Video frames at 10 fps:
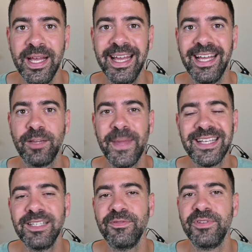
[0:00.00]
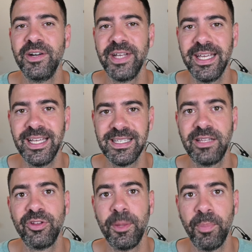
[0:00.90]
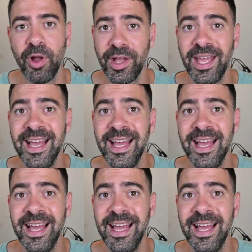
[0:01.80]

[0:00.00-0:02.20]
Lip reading: It makes it very easy to deploy,